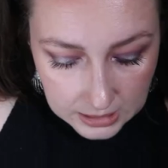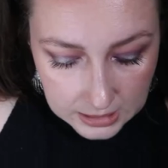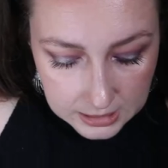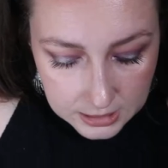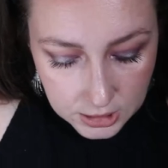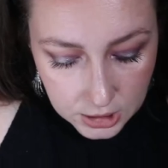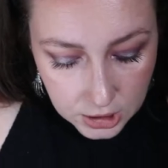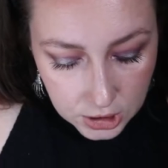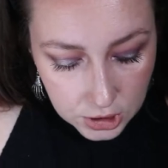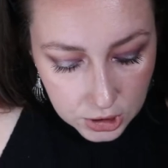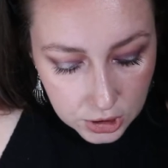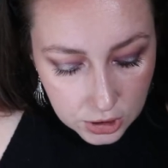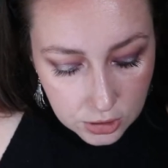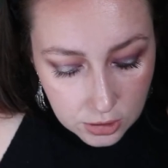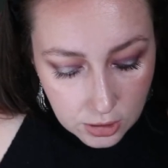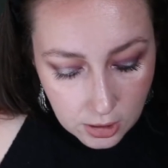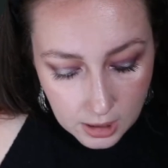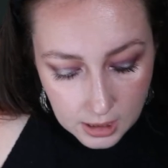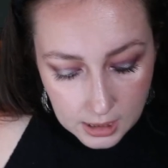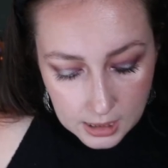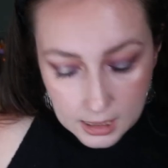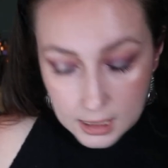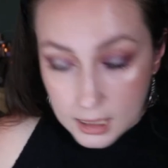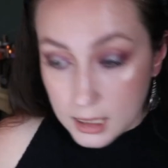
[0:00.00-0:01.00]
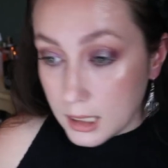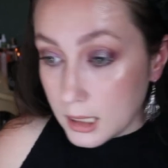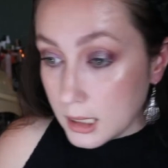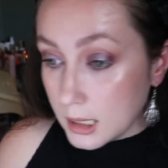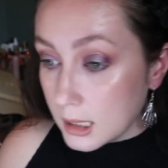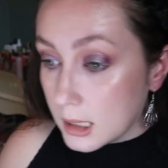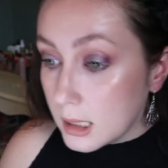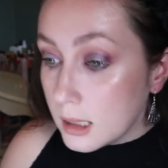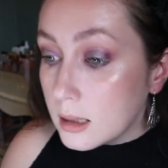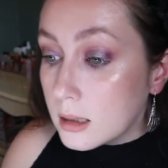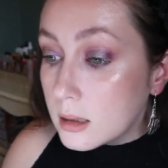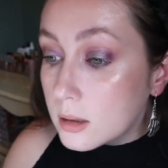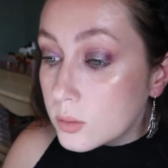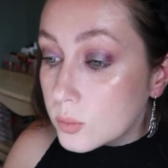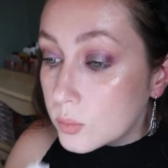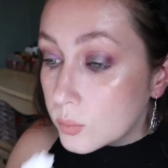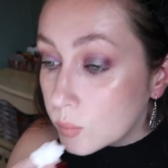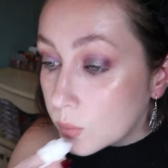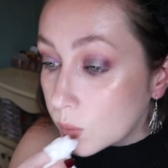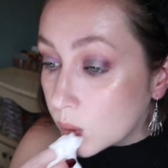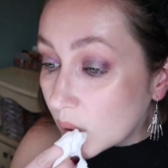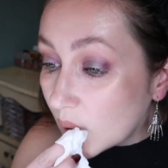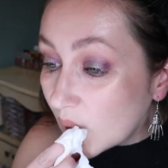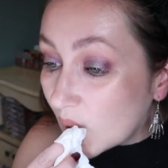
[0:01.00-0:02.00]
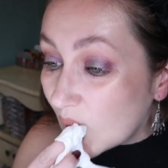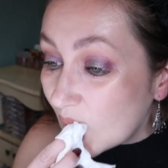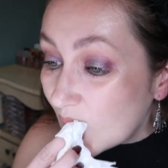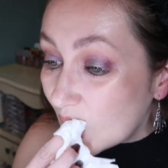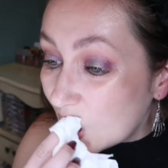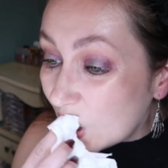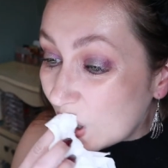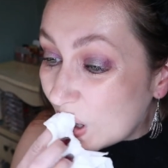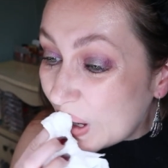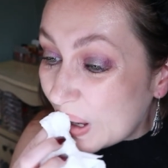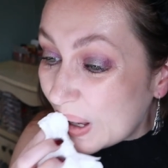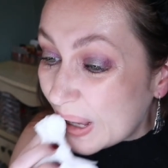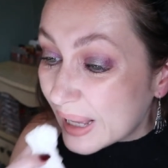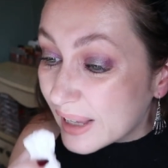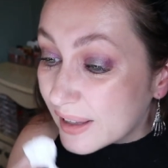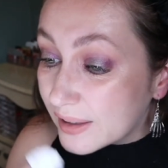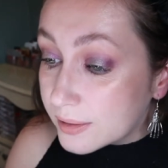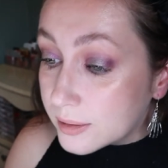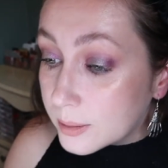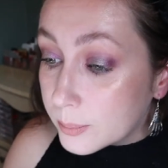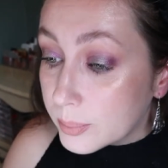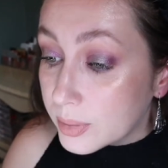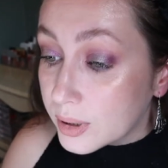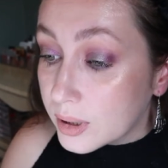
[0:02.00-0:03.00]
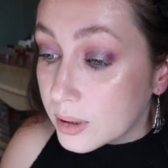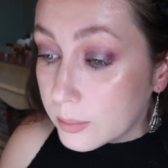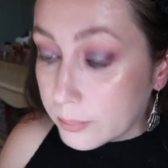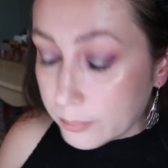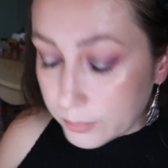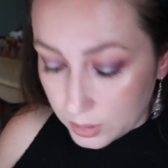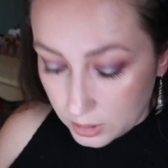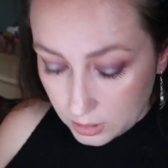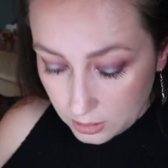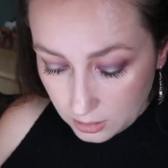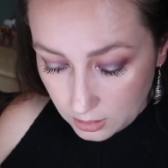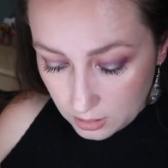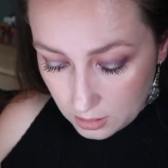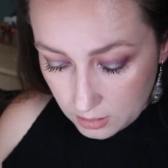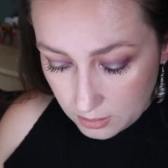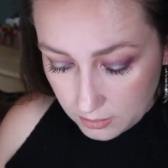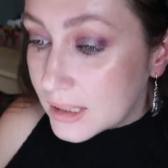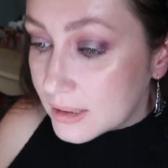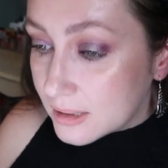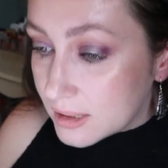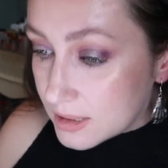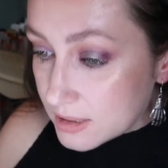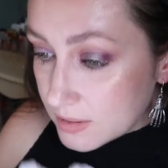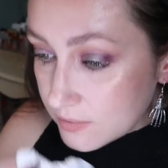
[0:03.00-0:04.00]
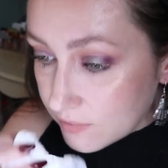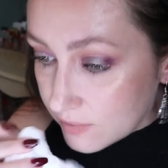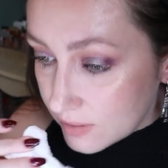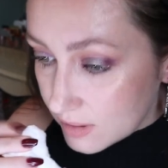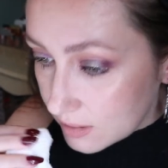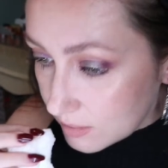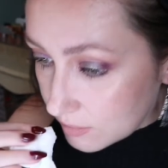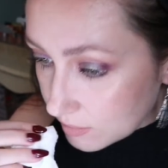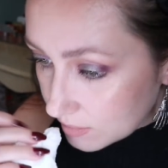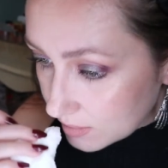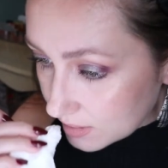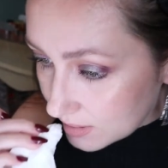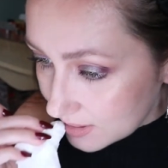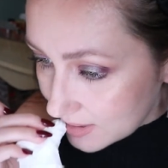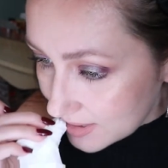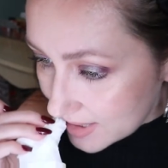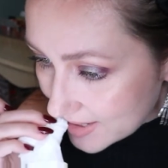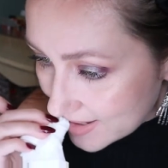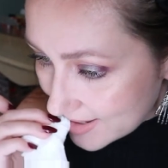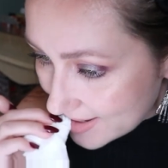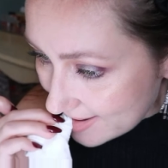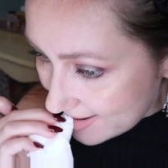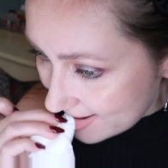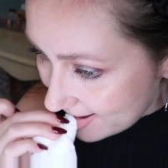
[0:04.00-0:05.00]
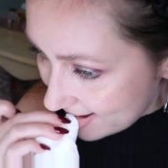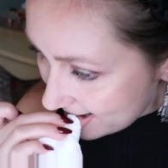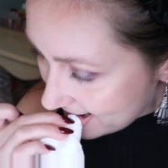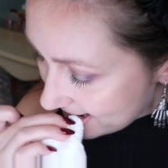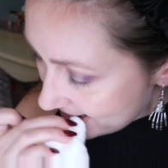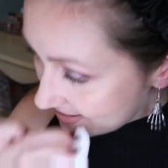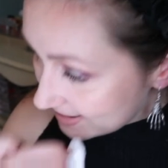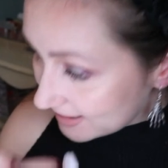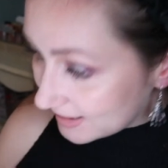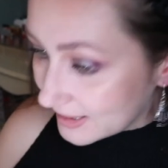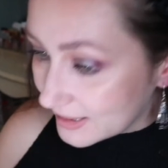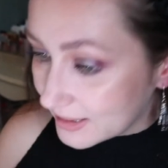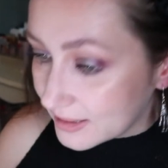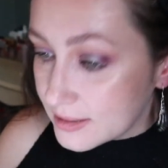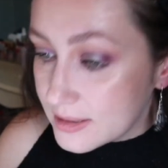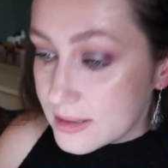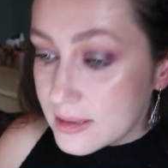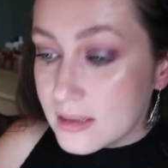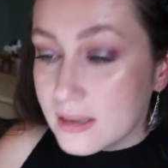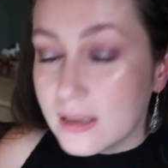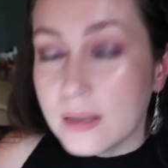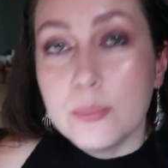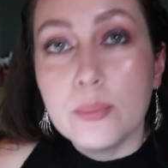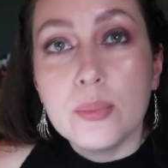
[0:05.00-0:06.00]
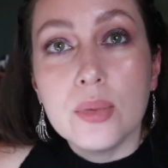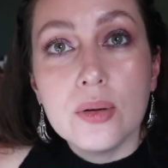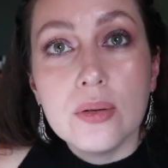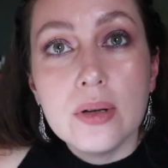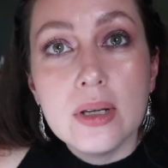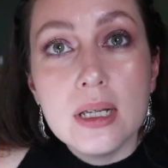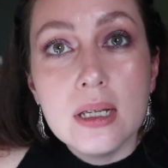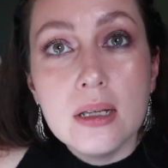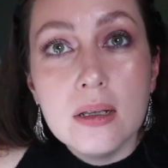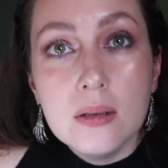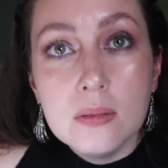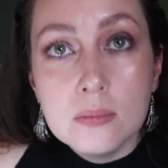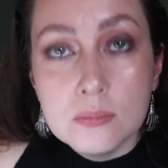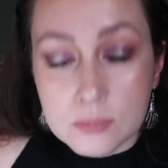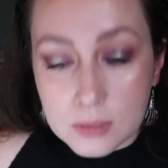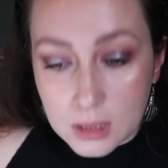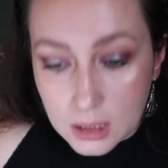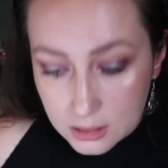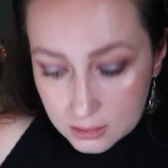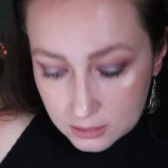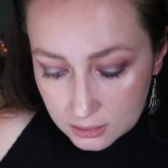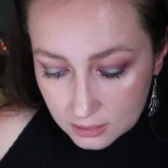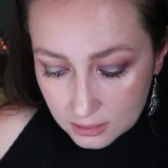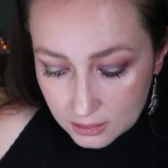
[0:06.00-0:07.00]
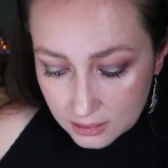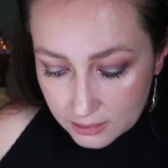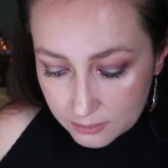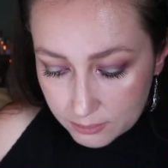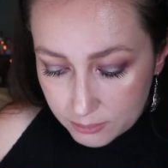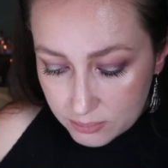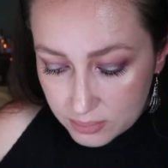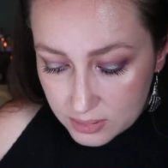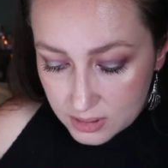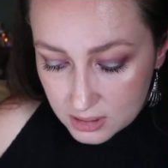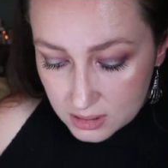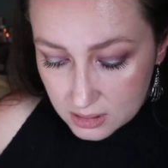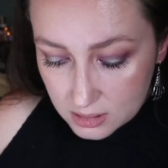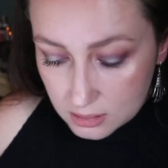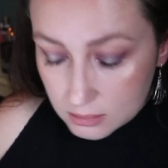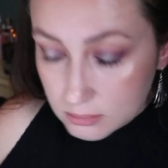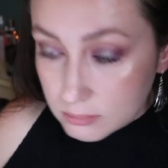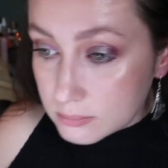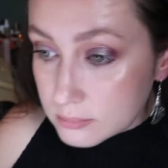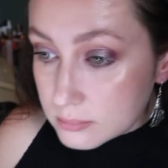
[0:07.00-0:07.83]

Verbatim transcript: let's try the purple. These feel really like slippery on the lips.